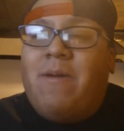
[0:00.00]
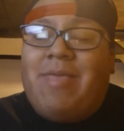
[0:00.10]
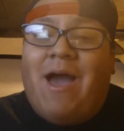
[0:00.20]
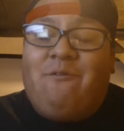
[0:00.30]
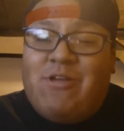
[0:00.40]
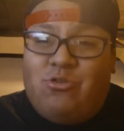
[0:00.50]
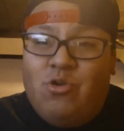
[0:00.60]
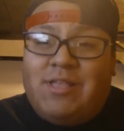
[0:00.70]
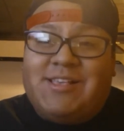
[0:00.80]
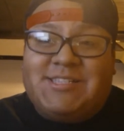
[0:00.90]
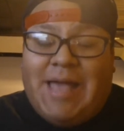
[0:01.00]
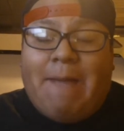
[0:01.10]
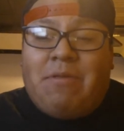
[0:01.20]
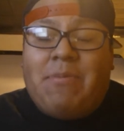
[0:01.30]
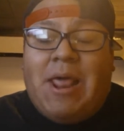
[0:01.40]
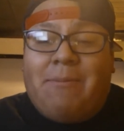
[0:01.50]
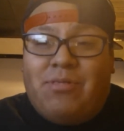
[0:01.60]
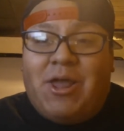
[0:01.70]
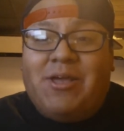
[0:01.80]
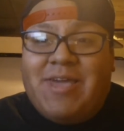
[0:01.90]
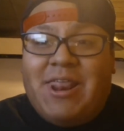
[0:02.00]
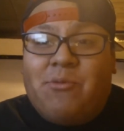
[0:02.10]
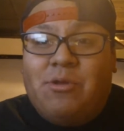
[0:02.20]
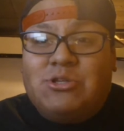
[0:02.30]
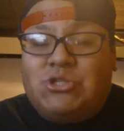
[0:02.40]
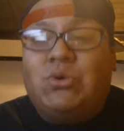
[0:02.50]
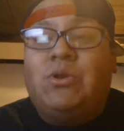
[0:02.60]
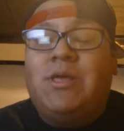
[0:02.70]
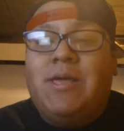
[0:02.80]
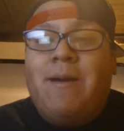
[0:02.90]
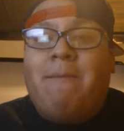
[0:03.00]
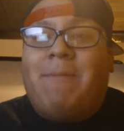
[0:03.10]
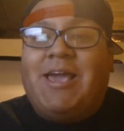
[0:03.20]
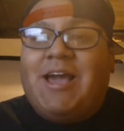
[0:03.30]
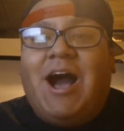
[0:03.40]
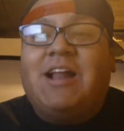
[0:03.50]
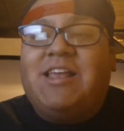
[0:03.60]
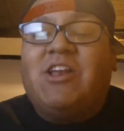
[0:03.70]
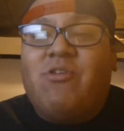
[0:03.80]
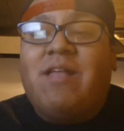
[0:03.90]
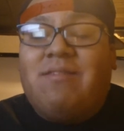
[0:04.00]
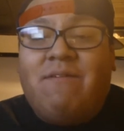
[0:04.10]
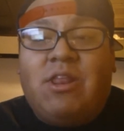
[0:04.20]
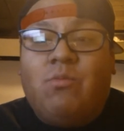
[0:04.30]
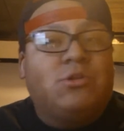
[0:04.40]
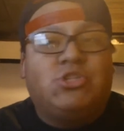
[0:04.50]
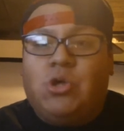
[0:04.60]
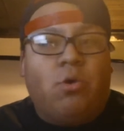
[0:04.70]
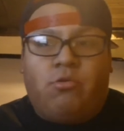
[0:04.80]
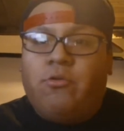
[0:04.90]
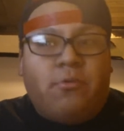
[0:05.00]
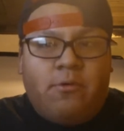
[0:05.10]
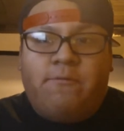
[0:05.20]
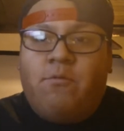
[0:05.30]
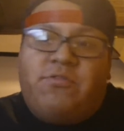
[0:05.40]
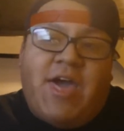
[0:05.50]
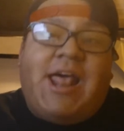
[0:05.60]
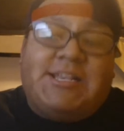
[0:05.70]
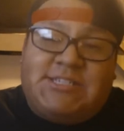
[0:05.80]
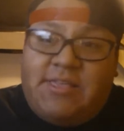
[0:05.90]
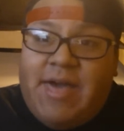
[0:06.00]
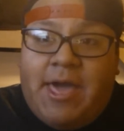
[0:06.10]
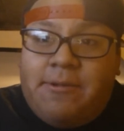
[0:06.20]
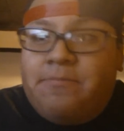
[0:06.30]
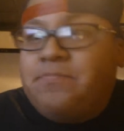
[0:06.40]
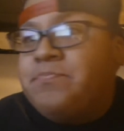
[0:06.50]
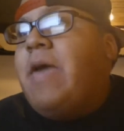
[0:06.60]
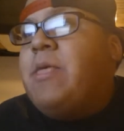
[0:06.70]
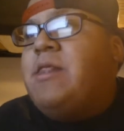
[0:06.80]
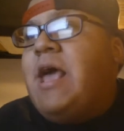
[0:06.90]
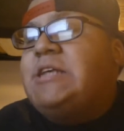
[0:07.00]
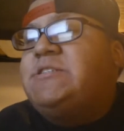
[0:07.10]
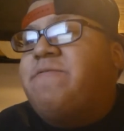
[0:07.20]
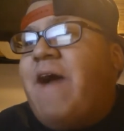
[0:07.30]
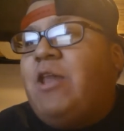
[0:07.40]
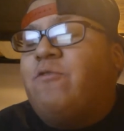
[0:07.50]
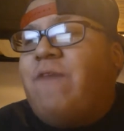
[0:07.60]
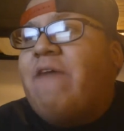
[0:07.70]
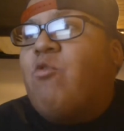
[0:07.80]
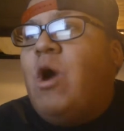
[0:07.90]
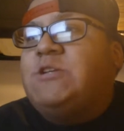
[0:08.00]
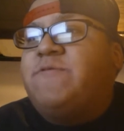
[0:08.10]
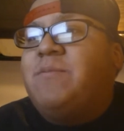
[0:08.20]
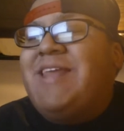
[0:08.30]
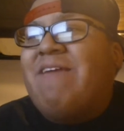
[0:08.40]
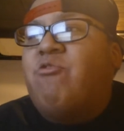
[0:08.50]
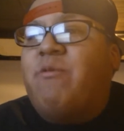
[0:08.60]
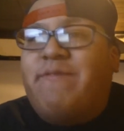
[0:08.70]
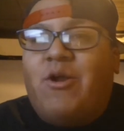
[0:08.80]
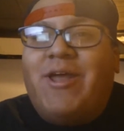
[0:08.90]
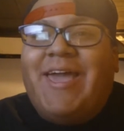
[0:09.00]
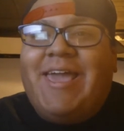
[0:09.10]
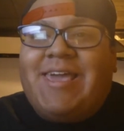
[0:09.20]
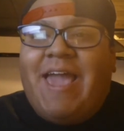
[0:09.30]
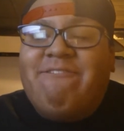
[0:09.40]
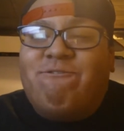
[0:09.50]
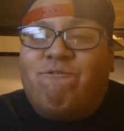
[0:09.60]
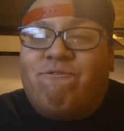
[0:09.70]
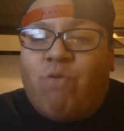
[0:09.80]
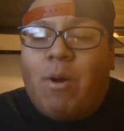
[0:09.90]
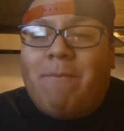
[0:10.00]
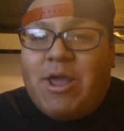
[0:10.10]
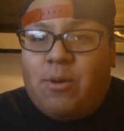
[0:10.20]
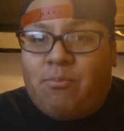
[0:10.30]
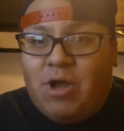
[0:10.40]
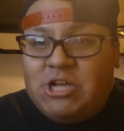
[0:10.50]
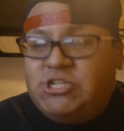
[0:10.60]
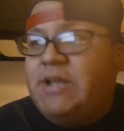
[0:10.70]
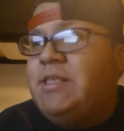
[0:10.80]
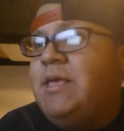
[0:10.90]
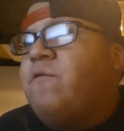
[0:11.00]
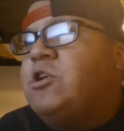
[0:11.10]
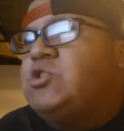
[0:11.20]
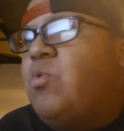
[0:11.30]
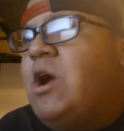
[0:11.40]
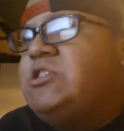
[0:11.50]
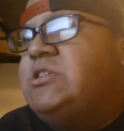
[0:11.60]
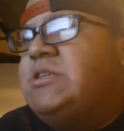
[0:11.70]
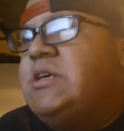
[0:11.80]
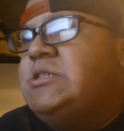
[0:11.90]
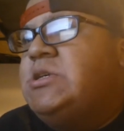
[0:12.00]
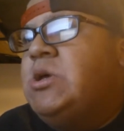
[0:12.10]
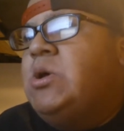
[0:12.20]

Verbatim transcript: Now, if I do get this laptop that I plan on getting real soon, my content creativity will just go through the roof. With that, I say that. And the next final five questions from David Rivera, aka Fort Minor project. The first question is,